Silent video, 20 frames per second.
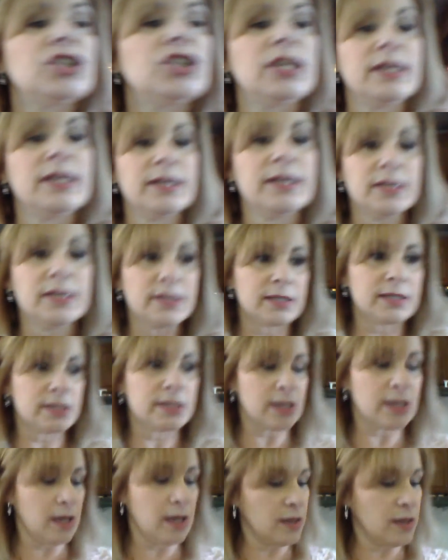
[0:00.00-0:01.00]
is
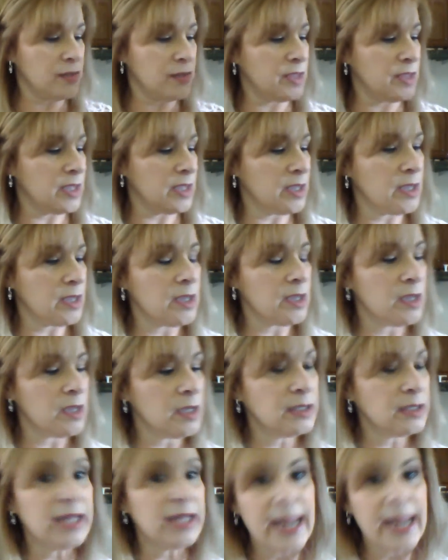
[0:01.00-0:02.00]
the
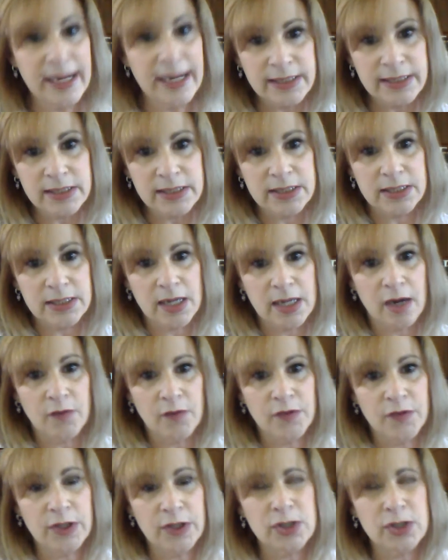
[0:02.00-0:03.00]
last of
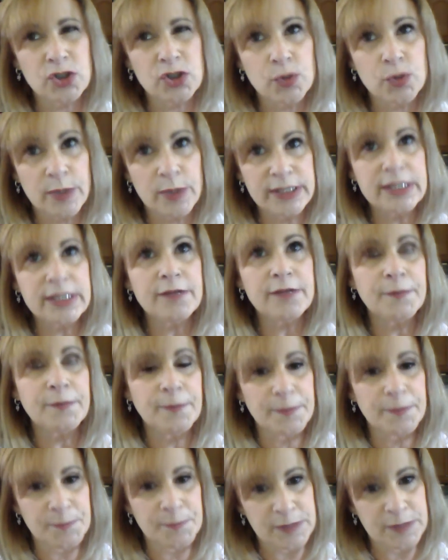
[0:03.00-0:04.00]
the
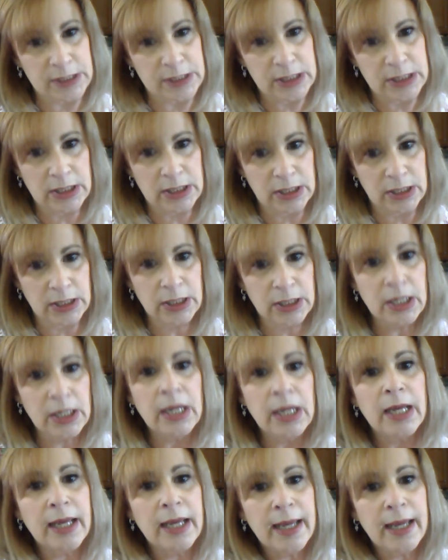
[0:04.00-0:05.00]
2015
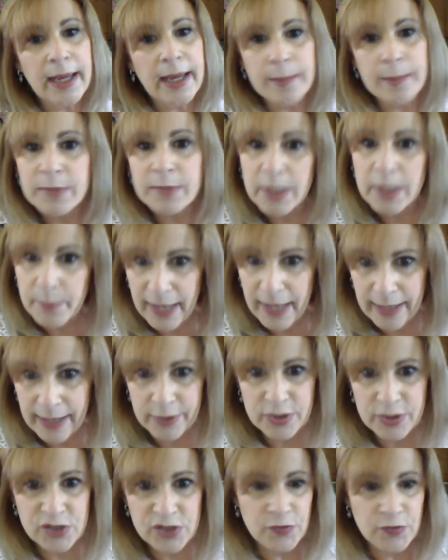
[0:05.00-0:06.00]
M Club
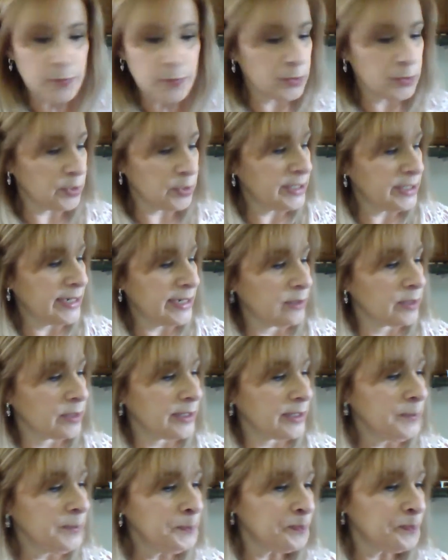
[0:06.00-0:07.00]
patterns from Laura
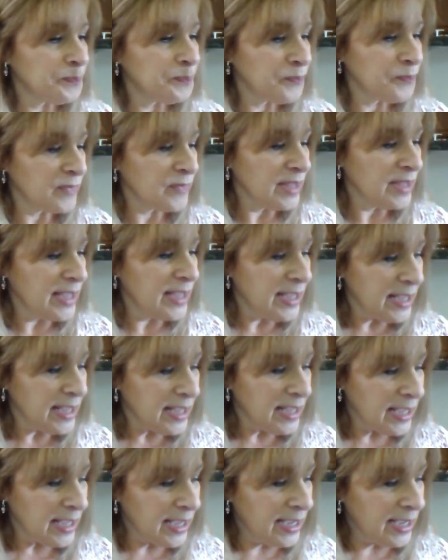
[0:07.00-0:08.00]
Nelkin.
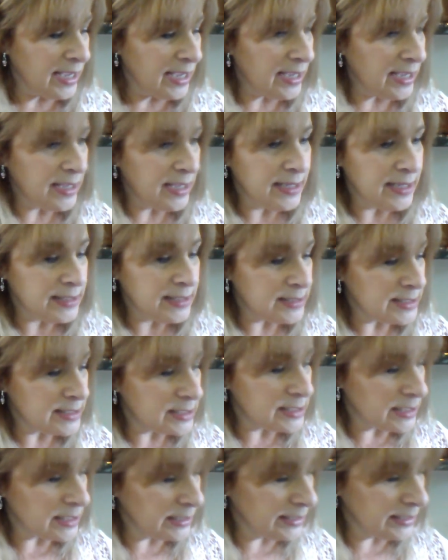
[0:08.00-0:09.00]
And
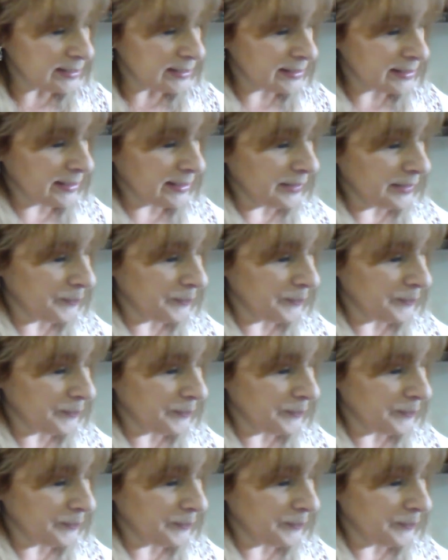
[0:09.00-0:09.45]
let's see,